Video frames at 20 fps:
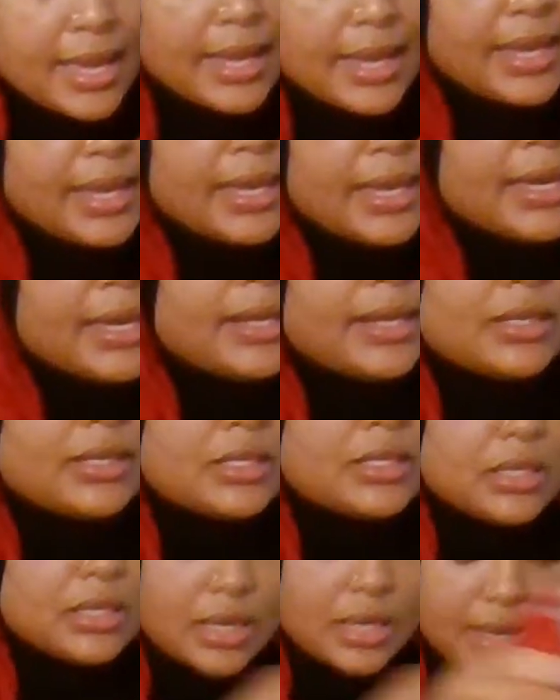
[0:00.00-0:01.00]

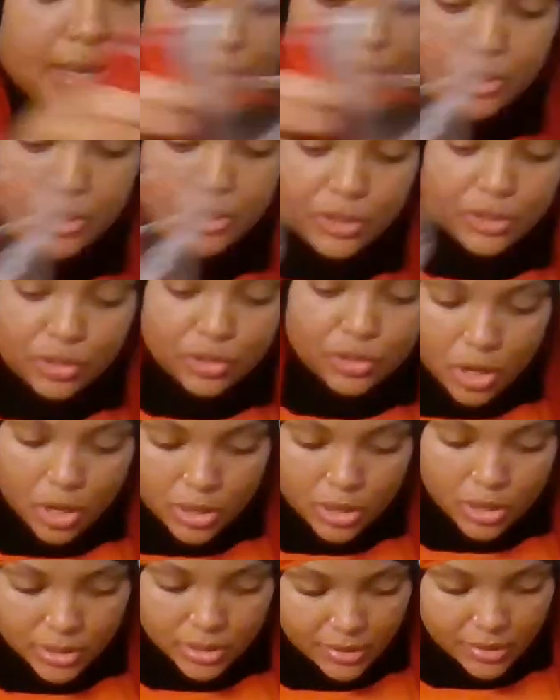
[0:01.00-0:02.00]
and I'm going to
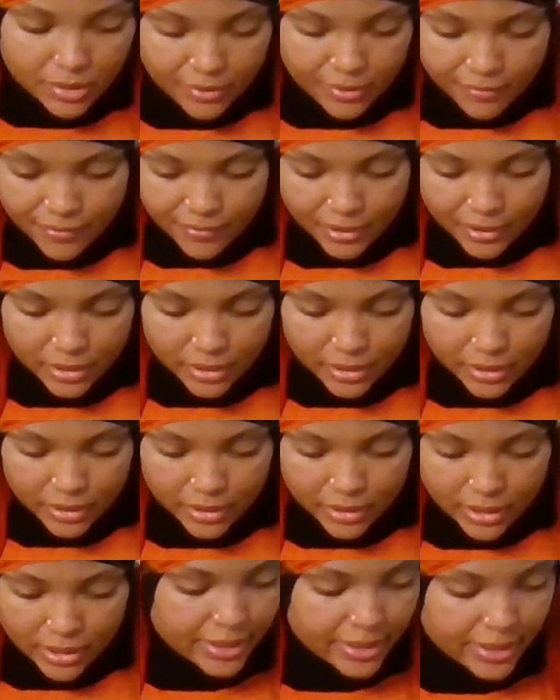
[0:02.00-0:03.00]
start filling
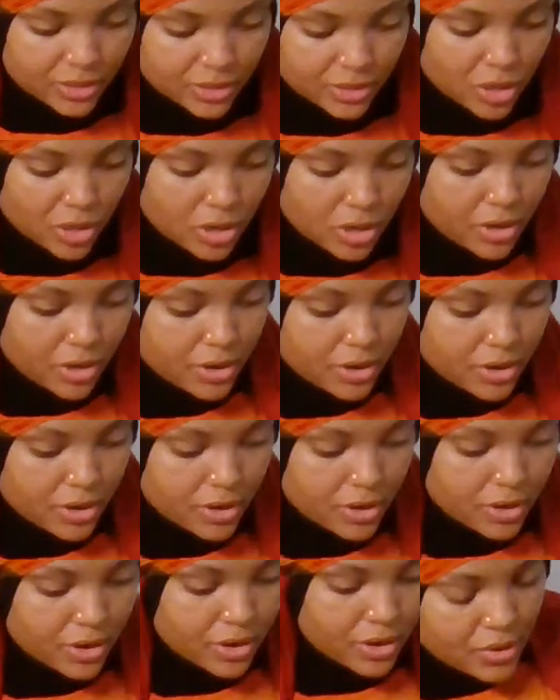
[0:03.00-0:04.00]
up my jar
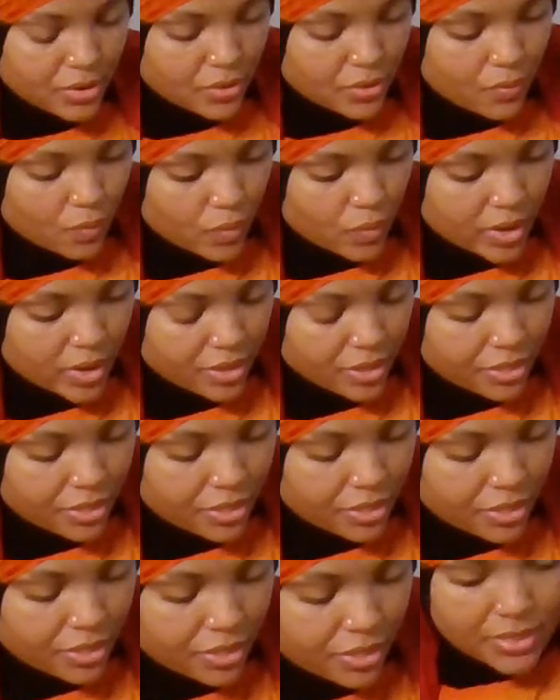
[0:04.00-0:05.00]

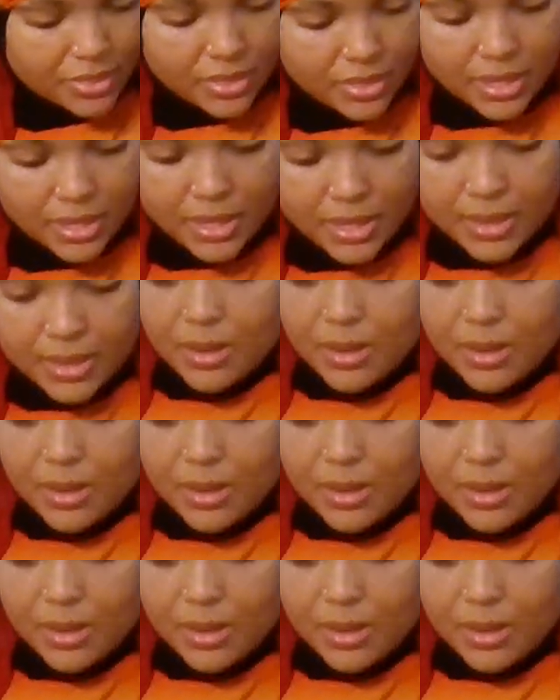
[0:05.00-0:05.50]
with the